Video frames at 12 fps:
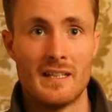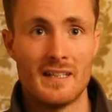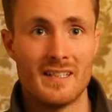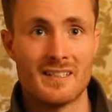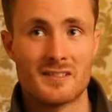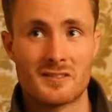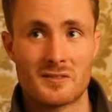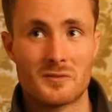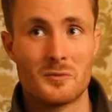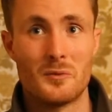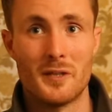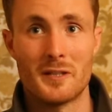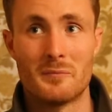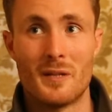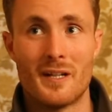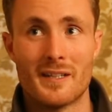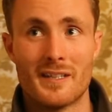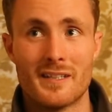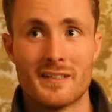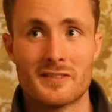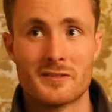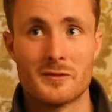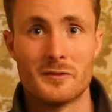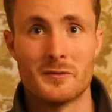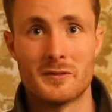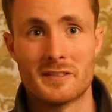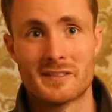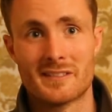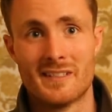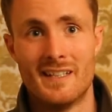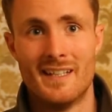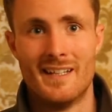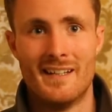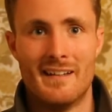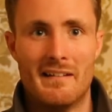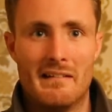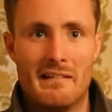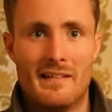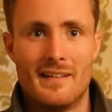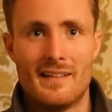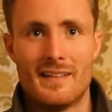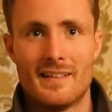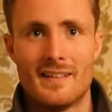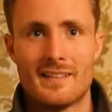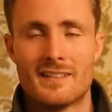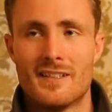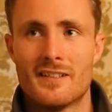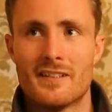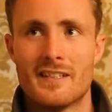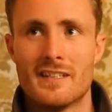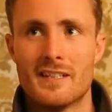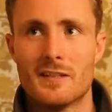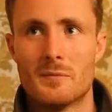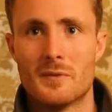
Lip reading: It's quite boggy, so it's not ideal.